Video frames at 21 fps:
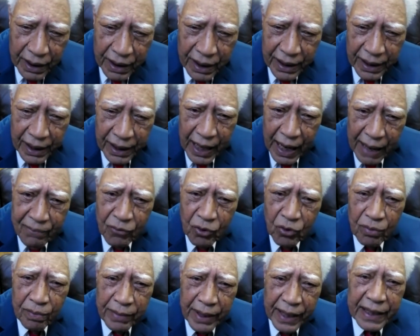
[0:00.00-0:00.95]
Yeah, I'm
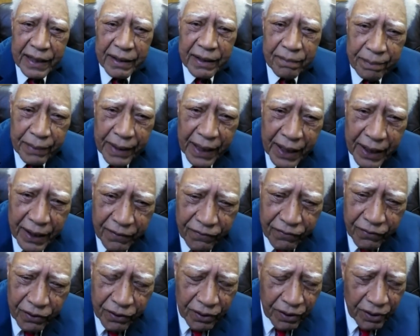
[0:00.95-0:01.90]
gonna make it better
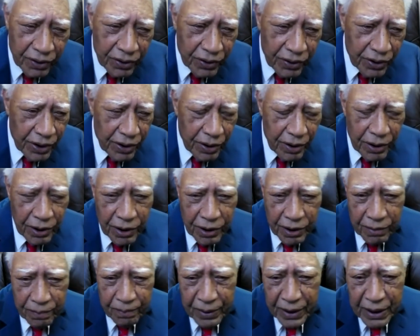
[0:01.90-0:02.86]
for
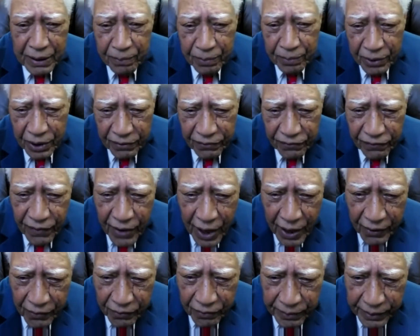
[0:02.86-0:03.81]
the people to
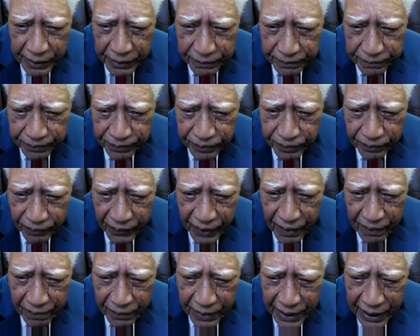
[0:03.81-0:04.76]
follow
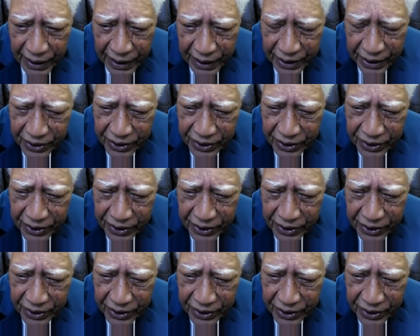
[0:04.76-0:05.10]
me. right.